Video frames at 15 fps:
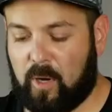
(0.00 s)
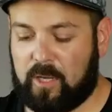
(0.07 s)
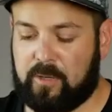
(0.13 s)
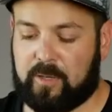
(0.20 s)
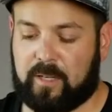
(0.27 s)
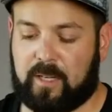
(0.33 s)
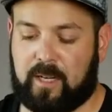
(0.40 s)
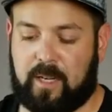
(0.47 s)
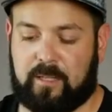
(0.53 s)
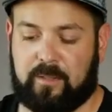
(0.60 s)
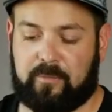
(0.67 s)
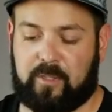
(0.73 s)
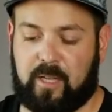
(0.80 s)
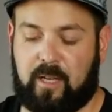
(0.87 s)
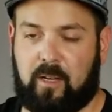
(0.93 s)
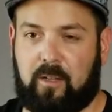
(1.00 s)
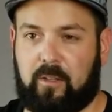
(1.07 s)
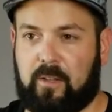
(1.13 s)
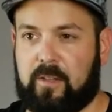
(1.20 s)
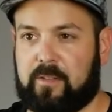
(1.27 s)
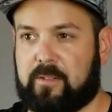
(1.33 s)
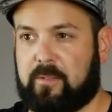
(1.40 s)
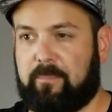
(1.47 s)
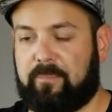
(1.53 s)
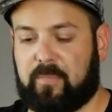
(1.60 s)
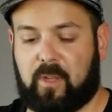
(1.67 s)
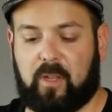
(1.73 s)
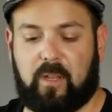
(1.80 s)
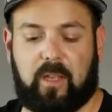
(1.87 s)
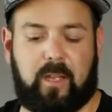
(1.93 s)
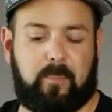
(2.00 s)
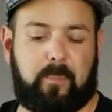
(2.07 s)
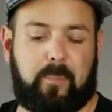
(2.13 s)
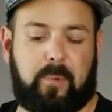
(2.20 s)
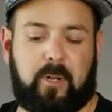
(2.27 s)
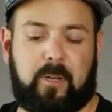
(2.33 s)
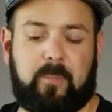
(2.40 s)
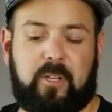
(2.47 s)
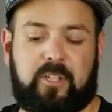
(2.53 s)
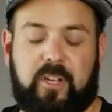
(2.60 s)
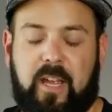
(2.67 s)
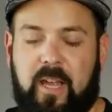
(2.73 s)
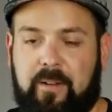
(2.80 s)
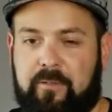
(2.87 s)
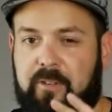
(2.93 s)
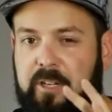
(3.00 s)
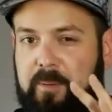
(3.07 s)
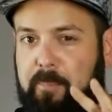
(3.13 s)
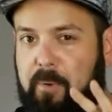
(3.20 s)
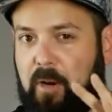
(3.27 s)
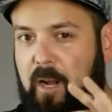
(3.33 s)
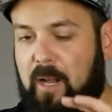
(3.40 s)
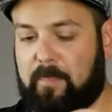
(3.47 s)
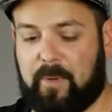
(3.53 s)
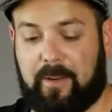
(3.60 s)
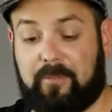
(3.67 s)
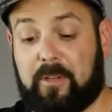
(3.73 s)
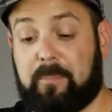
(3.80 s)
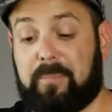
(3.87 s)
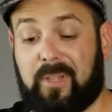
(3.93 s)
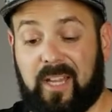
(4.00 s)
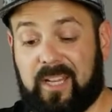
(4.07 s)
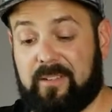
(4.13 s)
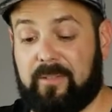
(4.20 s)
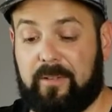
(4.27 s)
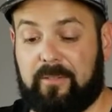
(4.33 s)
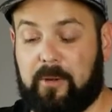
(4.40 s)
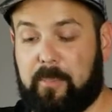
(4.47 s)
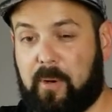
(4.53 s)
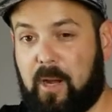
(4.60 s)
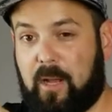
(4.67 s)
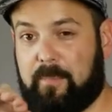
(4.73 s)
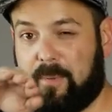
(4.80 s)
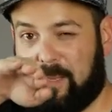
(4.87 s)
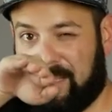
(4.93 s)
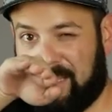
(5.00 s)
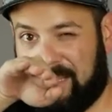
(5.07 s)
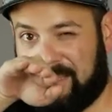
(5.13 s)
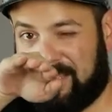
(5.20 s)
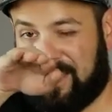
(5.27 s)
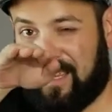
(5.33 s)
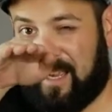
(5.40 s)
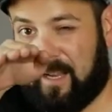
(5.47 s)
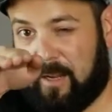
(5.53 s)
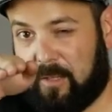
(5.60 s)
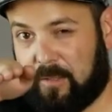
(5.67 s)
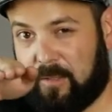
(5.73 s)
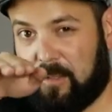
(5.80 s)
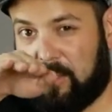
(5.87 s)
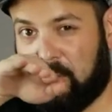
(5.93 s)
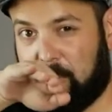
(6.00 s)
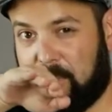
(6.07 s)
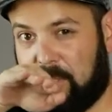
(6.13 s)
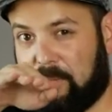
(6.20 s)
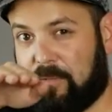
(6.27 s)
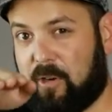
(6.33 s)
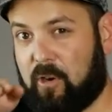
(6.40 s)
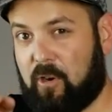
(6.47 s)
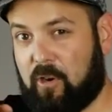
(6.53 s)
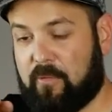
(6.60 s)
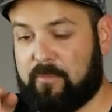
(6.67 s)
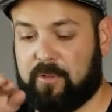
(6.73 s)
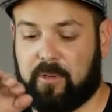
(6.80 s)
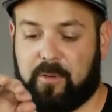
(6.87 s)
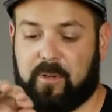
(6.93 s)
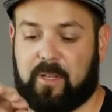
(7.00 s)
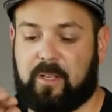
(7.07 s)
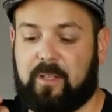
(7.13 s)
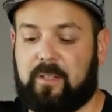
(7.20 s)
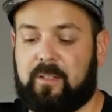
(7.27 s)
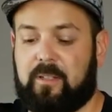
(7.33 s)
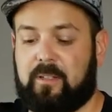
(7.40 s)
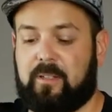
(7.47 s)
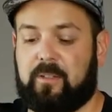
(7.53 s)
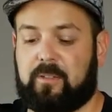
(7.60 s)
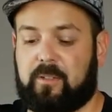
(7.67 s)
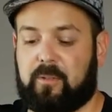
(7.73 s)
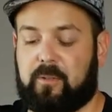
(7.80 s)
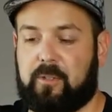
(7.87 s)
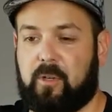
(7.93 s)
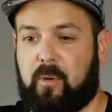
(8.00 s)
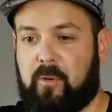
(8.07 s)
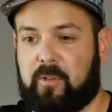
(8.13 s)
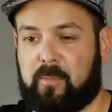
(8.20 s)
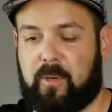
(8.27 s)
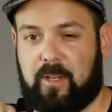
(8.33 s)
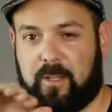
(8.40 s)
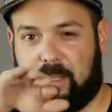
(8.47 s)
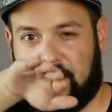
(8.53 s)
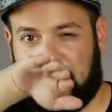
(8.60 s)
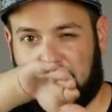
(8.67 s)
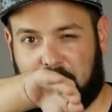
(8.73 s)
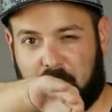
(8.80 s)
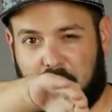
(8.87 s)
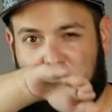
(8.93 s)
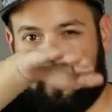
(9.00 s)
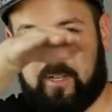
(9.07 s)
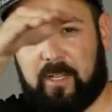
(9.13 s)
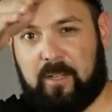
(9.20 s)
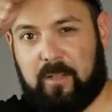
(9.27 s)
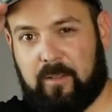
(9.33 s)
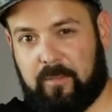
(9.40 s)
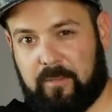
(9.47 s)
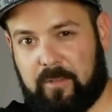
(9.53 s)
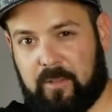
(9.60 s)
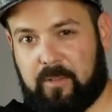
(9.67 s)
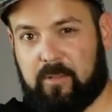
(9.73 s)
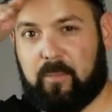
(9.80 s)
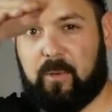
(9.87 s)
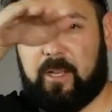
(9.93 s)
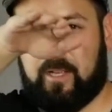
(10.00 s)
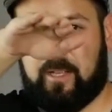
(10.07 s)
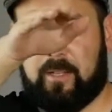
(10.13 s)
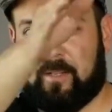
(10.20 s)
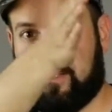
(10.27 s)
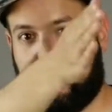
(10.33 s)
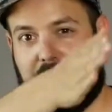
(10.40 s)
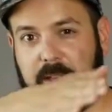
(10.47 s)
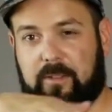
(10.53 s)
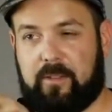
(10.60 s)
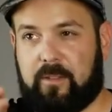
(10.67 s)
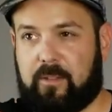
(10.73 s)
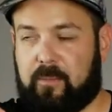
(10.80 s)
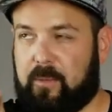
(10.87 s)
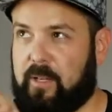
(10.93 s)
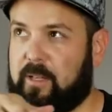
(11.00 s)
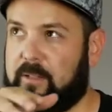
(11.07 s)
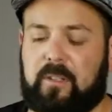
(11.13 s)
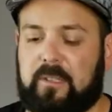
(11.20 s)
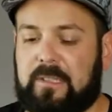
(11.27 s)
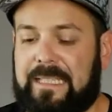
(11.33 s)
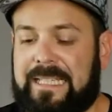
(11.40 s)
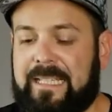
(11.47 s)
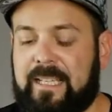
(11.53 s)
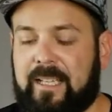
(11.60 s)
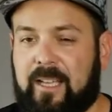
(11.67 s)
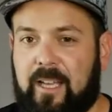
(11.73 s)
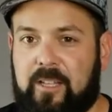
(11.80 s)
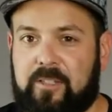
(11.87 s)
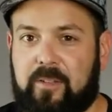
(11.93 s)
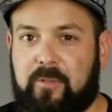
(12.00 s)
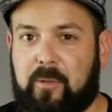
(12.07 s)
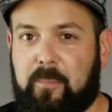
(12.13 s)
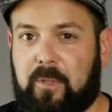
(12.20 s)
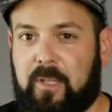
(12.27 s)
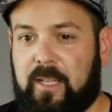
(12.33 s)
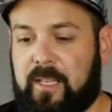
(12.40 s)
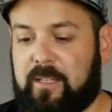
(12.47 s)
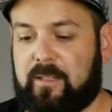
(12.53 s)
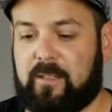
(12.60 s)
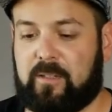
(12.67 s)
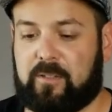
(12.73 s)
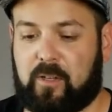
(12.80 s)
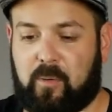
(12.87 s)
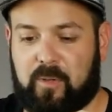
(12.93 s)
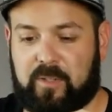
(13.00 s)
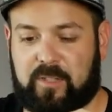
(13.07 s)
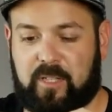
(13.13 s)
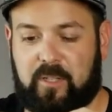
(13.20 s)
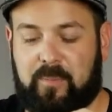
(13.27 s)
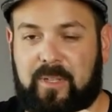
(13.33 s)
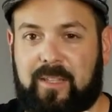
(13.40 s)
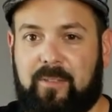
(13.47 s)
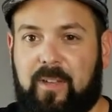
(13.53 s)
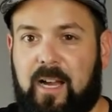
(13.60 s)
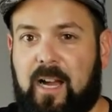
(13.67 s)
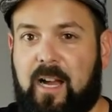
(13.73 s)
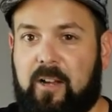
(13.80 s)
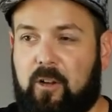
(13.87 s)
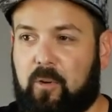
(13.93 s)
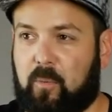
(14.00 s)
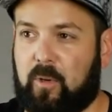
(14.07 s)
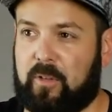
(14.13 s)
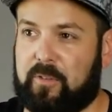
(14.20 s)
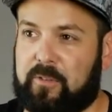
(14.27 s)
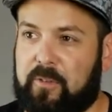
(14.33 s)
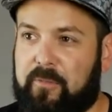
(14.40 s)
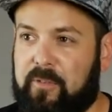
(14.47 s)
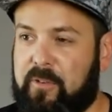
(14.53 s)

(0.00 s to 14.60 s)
way you can kind of tell is pretty much every prop, every blade of every prop, it's got a little bit of curve to it. So you always want it curving this way, not this way. The leading edge of the blade is always gonna be the higher one. So